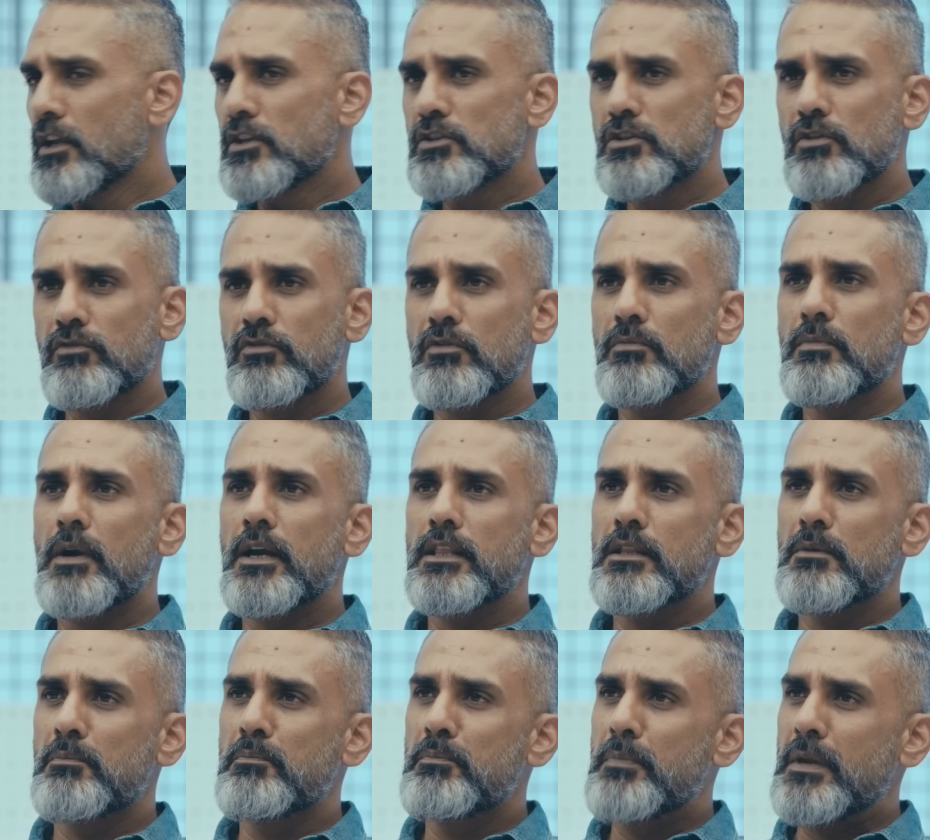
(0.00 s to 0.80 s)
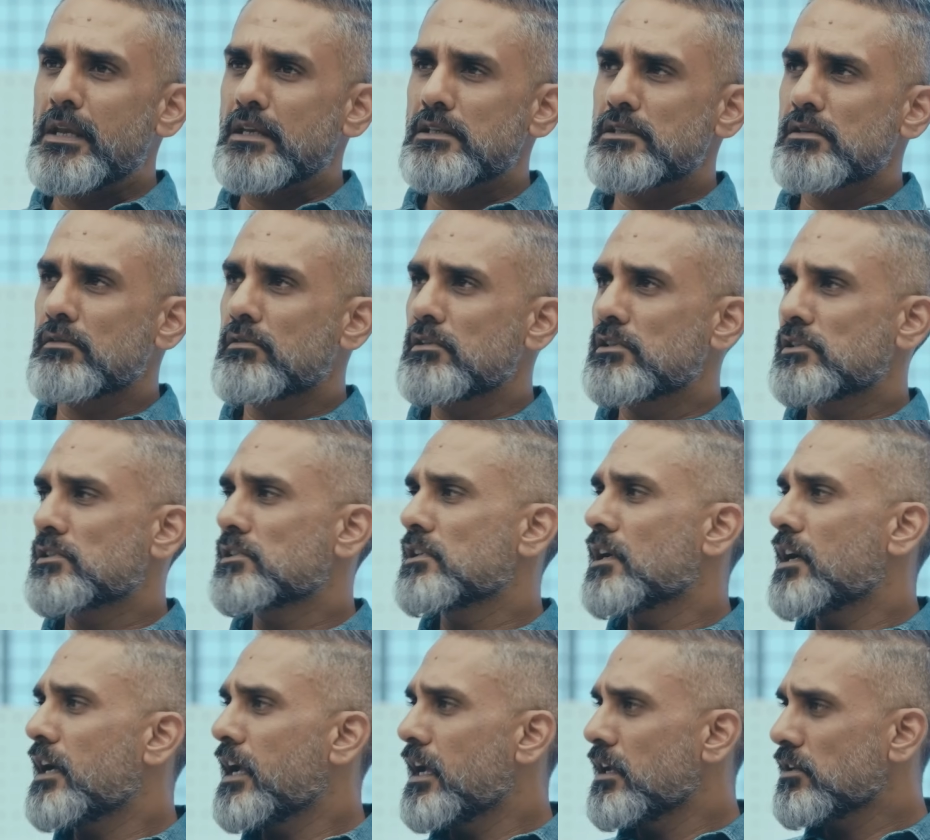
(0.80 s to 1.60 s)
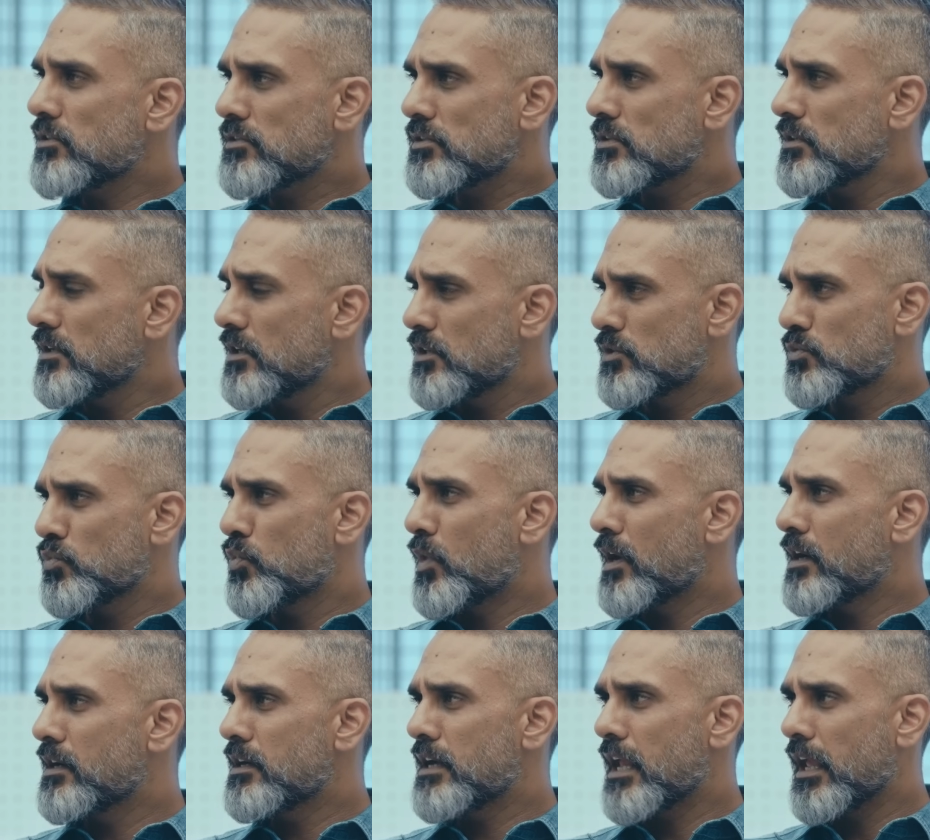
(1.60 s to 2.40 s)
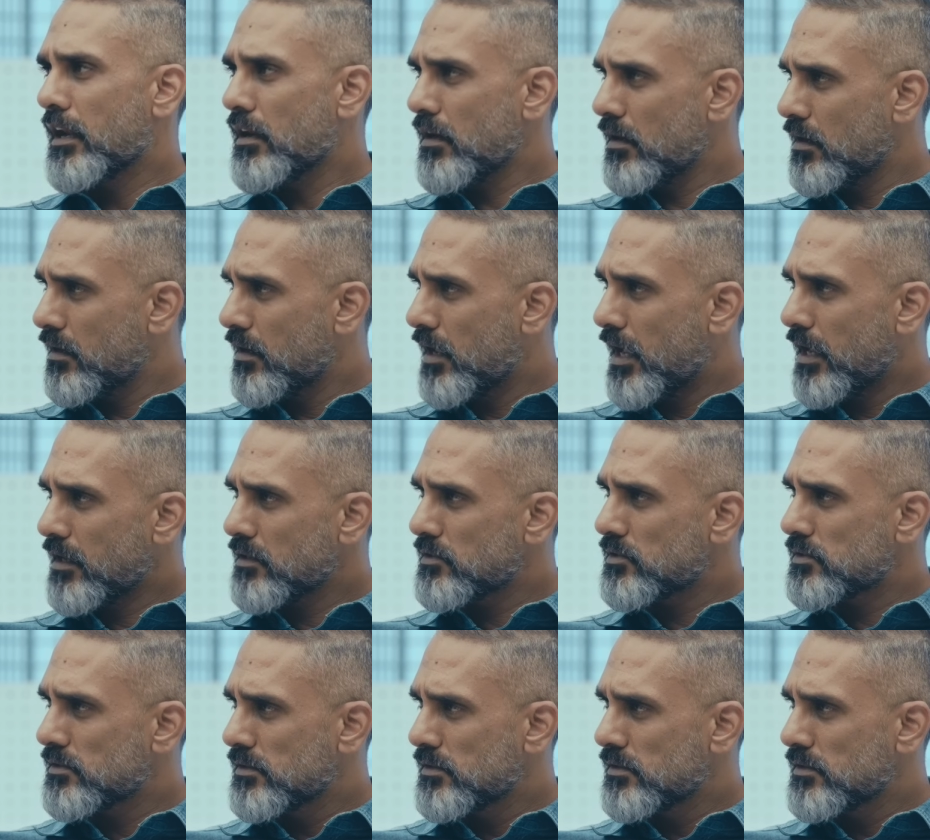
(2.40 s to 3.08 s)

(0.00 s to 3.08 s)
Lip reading: So if you buy the base Rizta S, it's 110X.